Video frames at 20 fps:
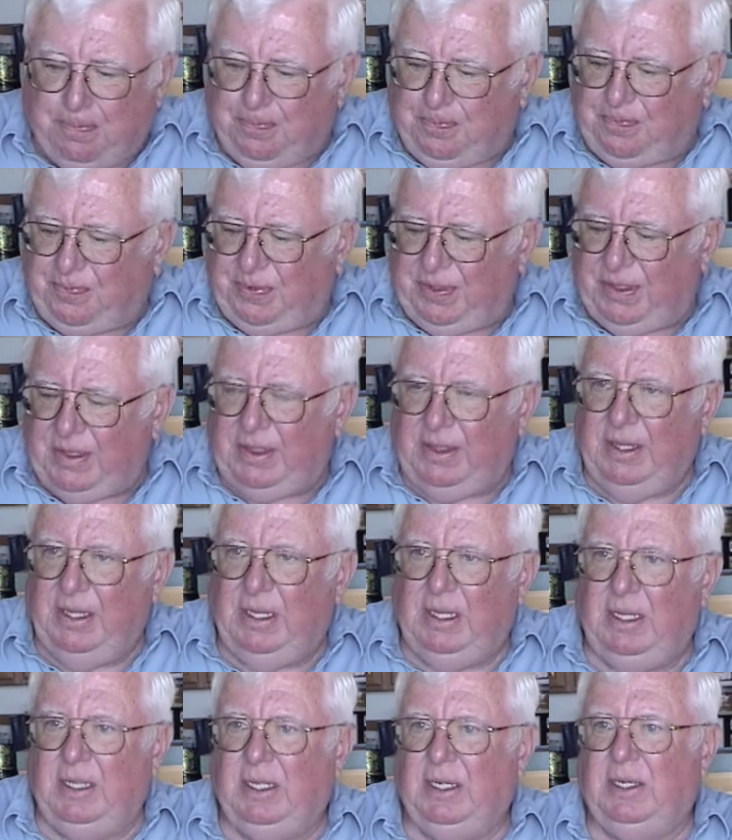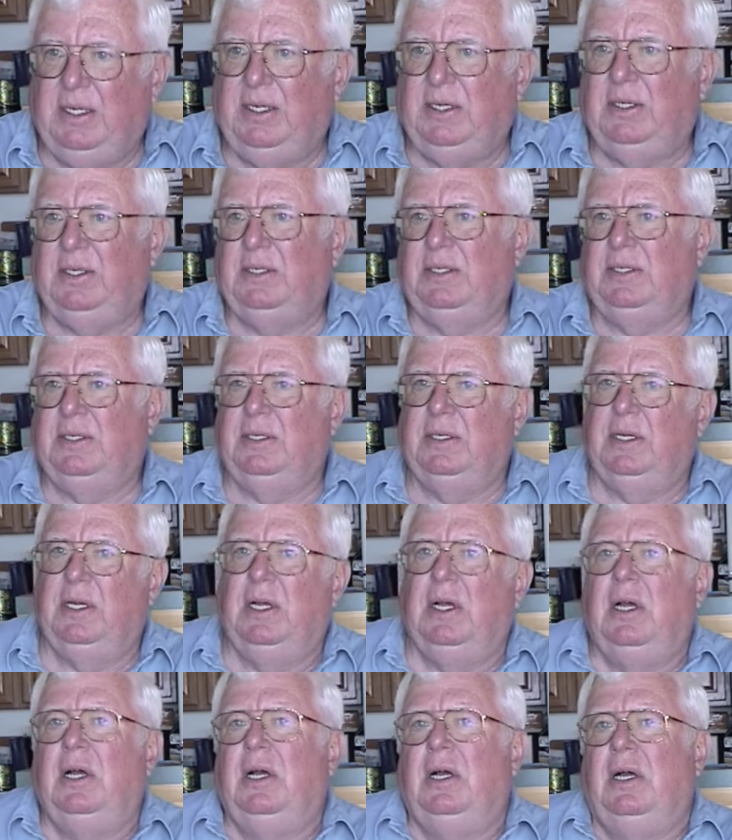when did you meet Dee
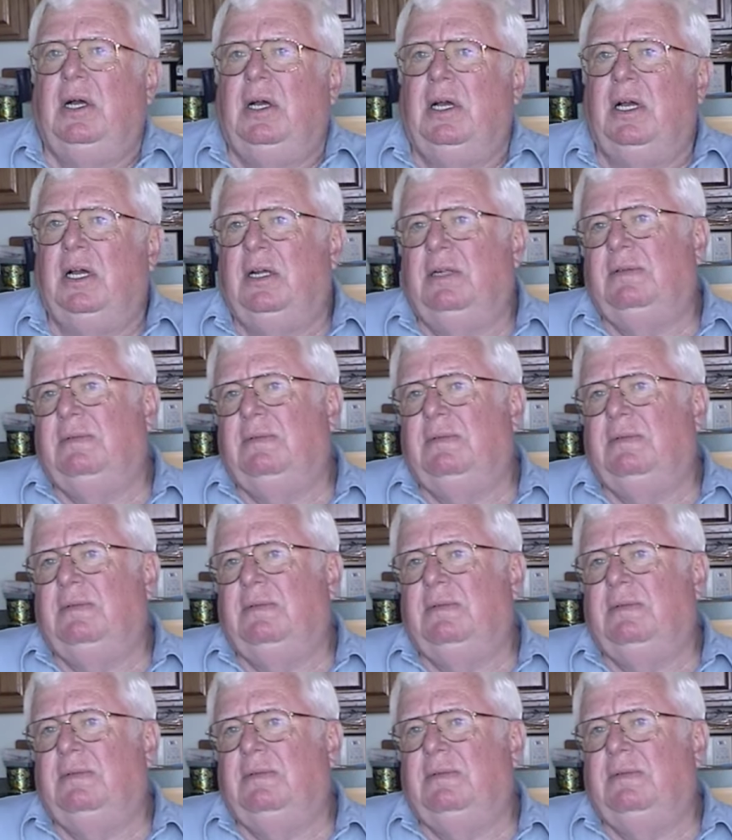then, and where?